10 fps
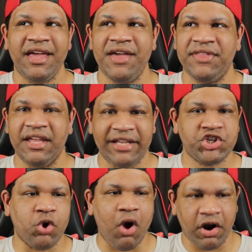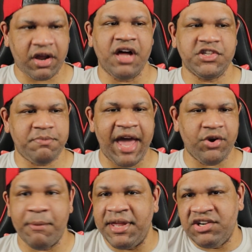in the Electro Archon's
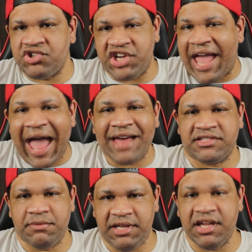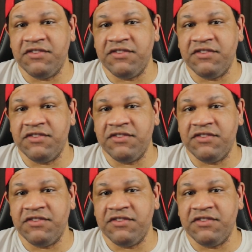banner. I mean, she has to be.